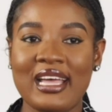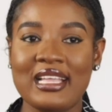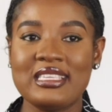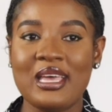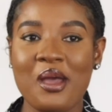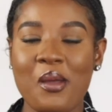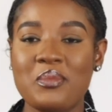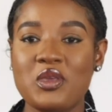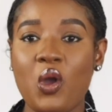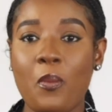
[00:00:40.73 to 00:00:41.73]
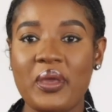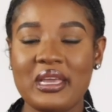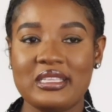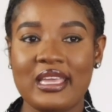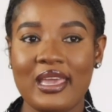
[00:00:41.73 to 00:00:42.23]
that your
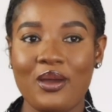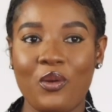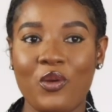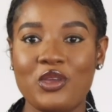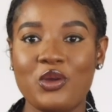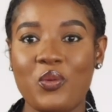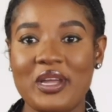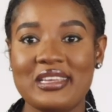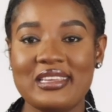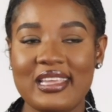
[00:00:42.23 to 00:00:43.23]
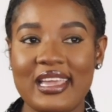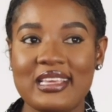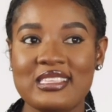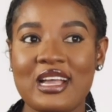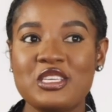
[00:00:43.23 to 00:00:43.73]
big day or your wedding day
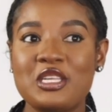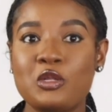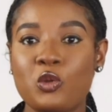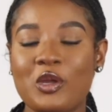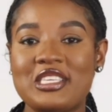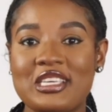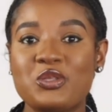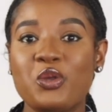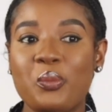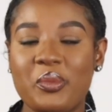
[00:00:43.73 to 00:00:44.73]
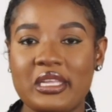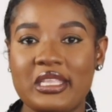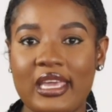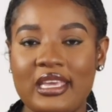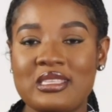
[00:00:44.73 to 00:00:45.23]
is actually not just your big
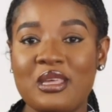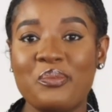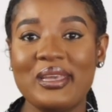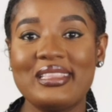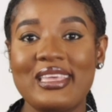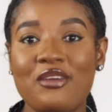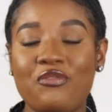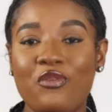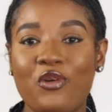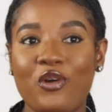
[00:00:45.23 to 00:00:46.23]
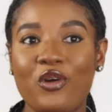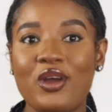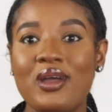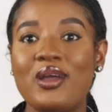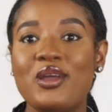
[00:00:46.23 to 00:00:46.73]
day. It's the big day for
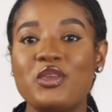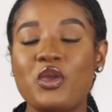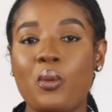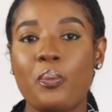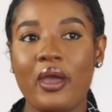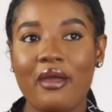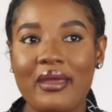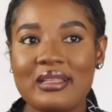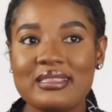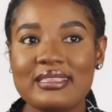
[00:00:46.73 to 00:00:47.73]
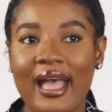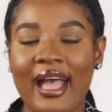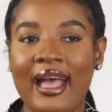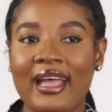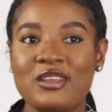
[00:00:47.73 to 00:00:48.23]
your parents
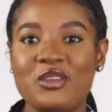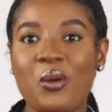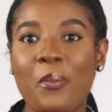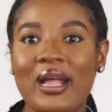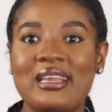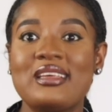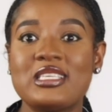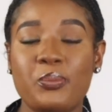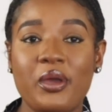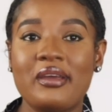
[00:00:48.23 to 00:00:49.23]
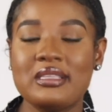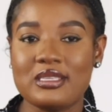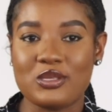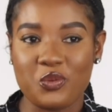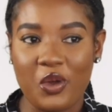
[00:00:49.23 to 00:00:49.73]
and your partner's parents
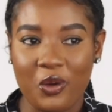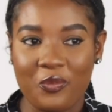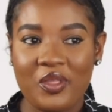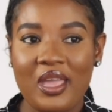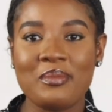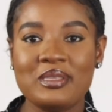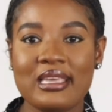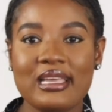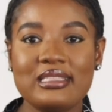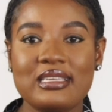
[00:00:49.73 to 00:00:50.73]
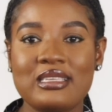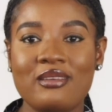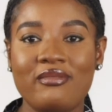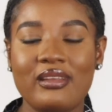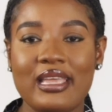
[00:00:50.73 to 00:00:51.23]
as well. I'm saying this
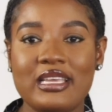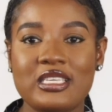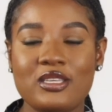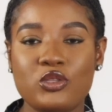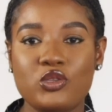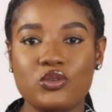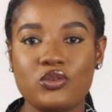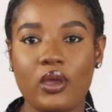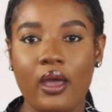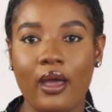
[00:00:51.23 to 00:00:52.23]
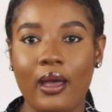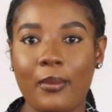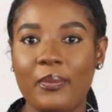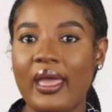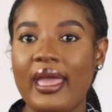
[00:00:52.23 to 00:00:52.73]
in relation
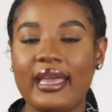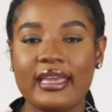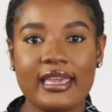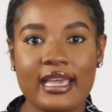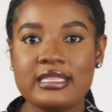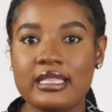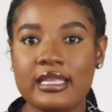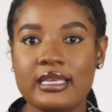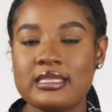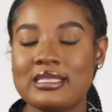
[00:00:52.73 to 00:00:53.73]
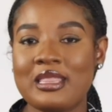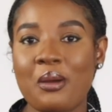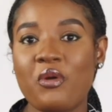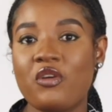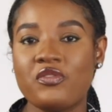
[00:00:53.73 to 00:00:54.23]
to guest list, the
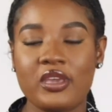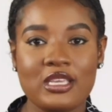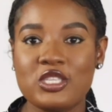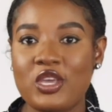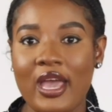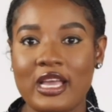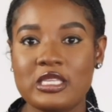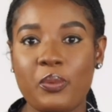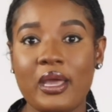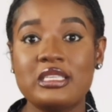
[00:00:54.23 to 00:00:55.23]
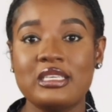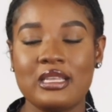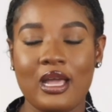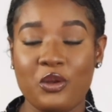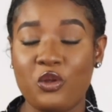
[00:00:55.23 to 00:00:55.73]
number of guests you are
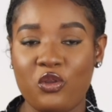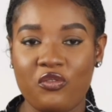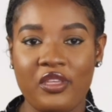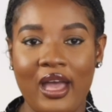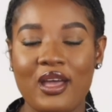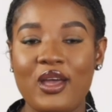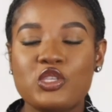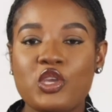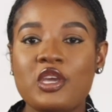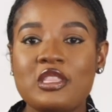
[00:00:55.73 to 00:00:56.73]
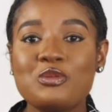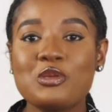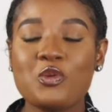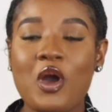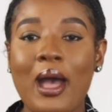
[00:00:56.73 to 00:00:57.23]
expecting and all of that. So this
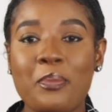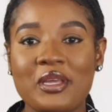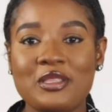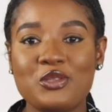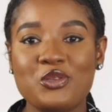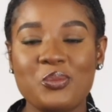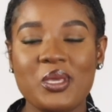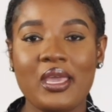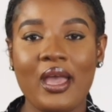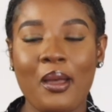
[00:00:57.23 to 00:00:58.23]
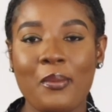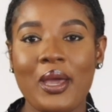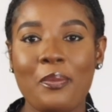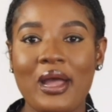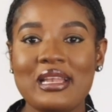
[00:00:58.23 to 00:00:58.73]
was what happened to me.
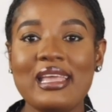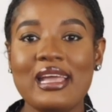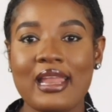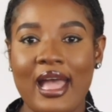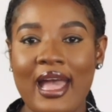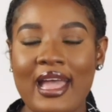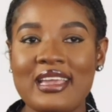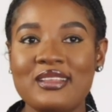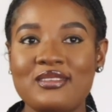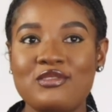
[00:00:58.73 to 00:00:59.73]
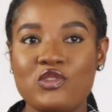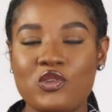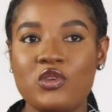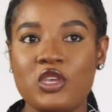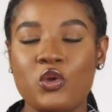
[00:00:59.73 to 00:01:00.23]
My partner and I
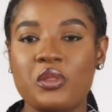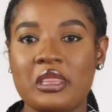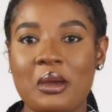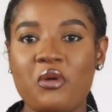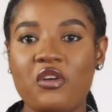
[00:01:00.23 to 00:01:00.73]
knew, you know, the number